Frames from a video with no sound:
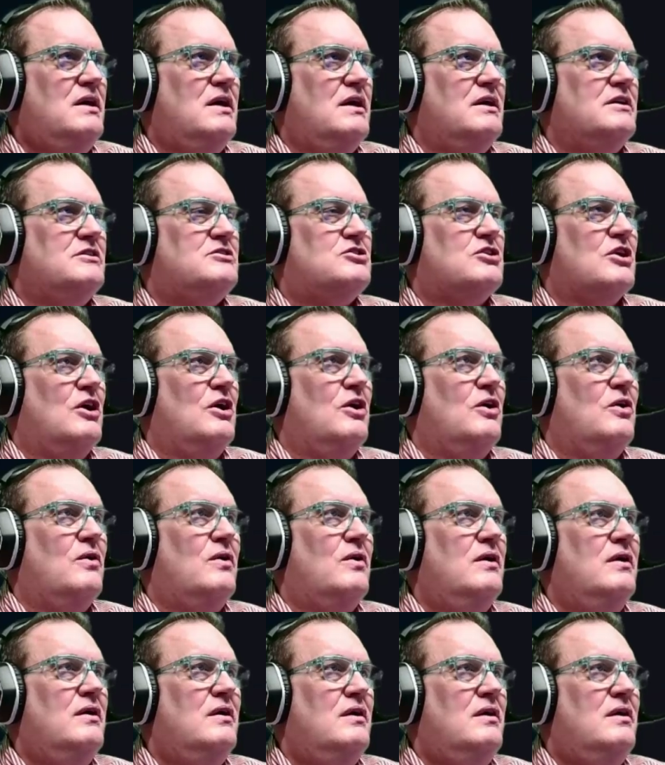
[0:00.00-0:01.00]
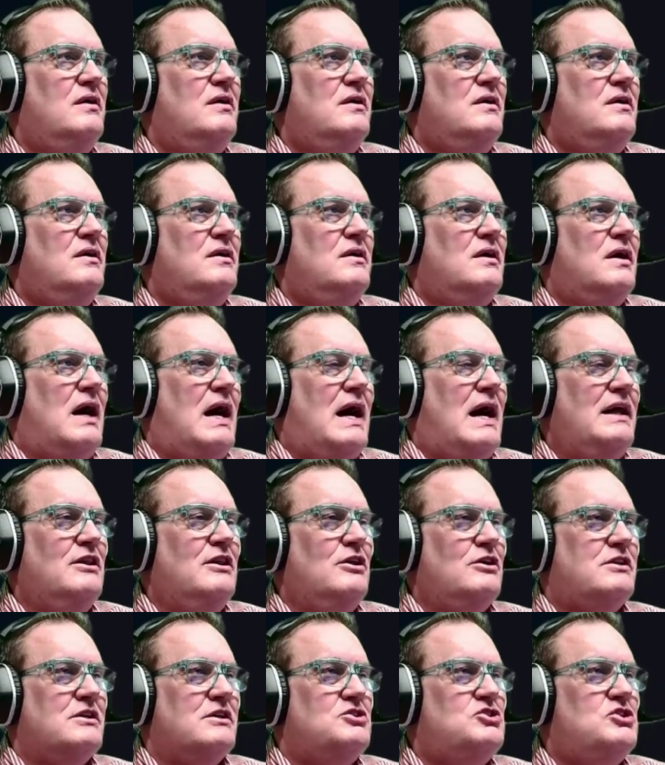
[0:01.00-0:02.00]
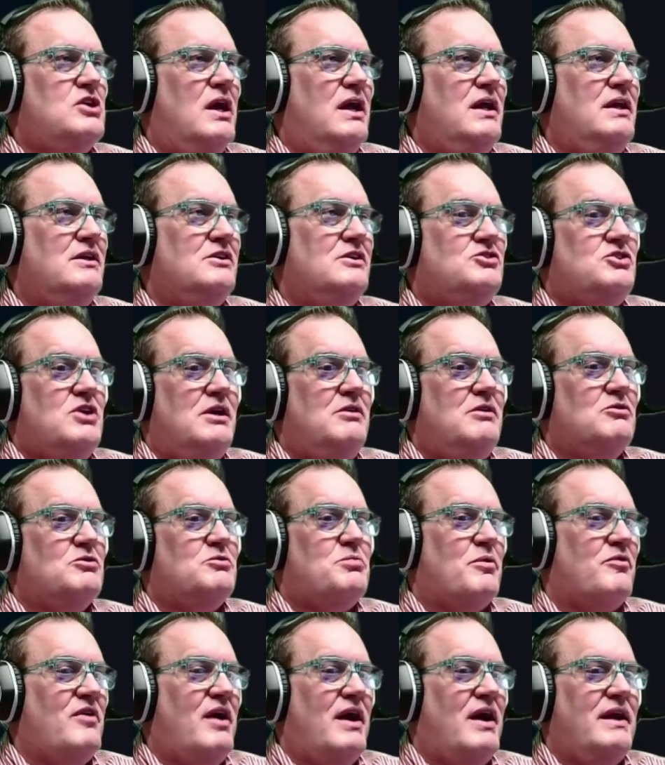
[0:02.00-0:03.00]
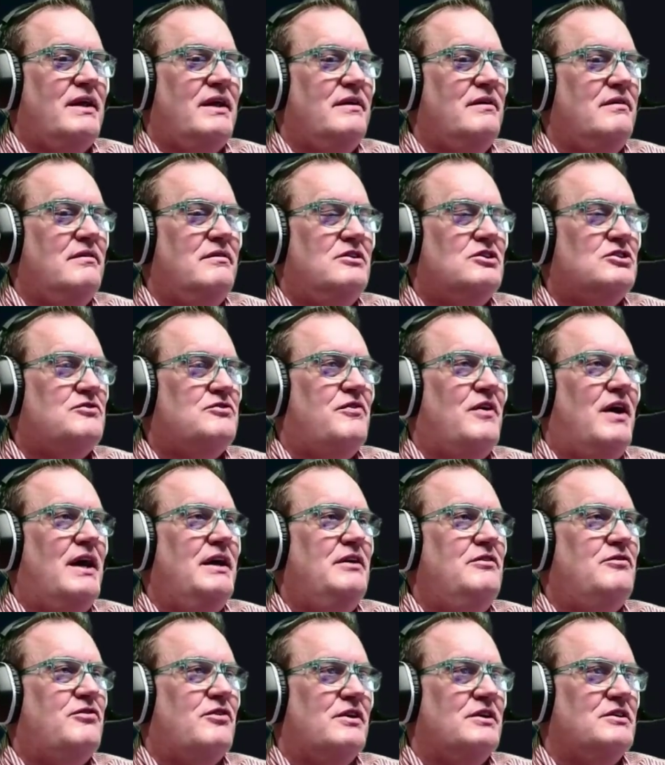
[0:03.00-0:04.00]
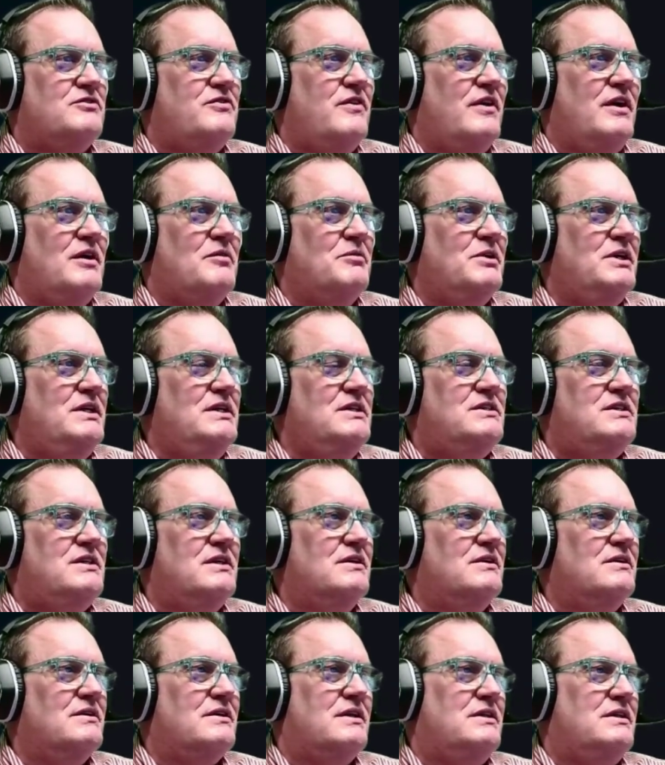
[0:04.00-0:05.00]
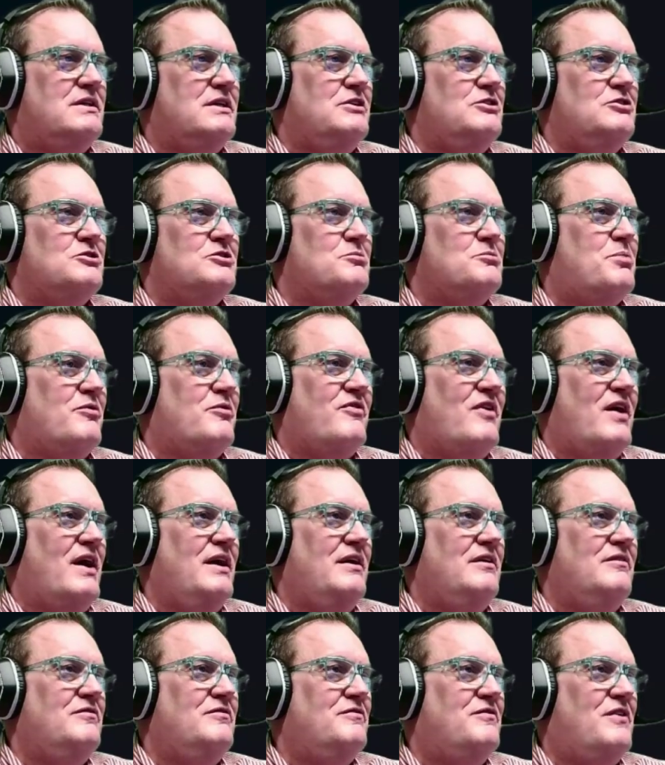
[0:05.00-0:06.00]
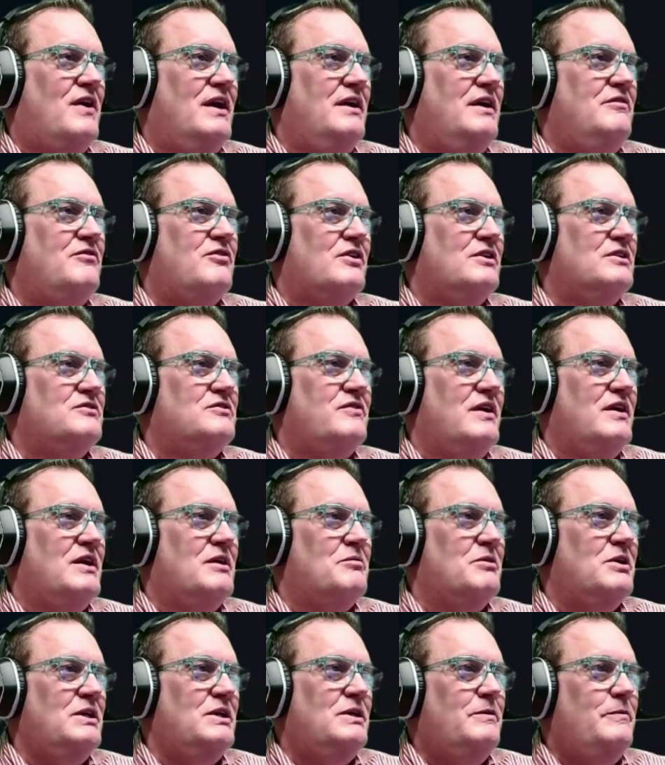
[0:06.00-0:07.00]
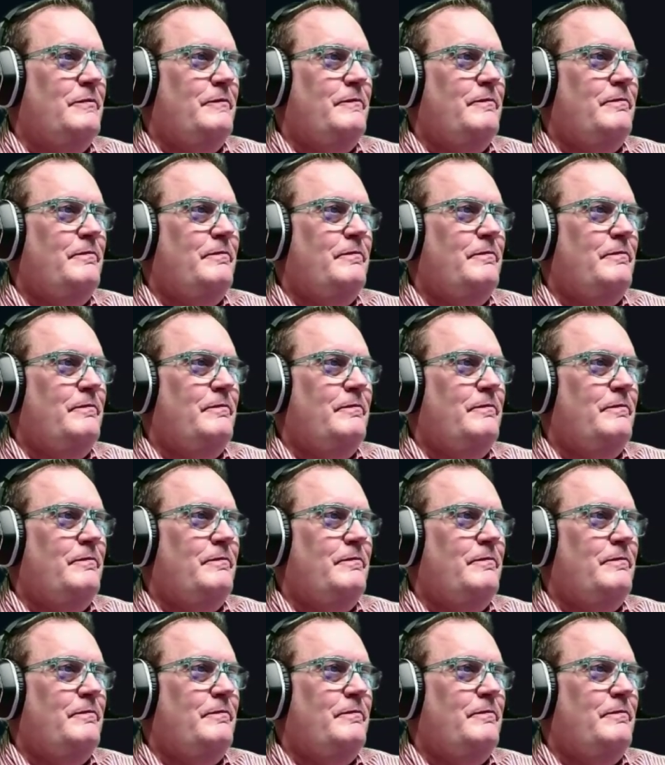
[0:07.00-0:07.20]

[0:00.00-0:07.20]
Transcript: And so I looked at Shane. Shane was providing just fine for his family. He still continues to provide fine for his family,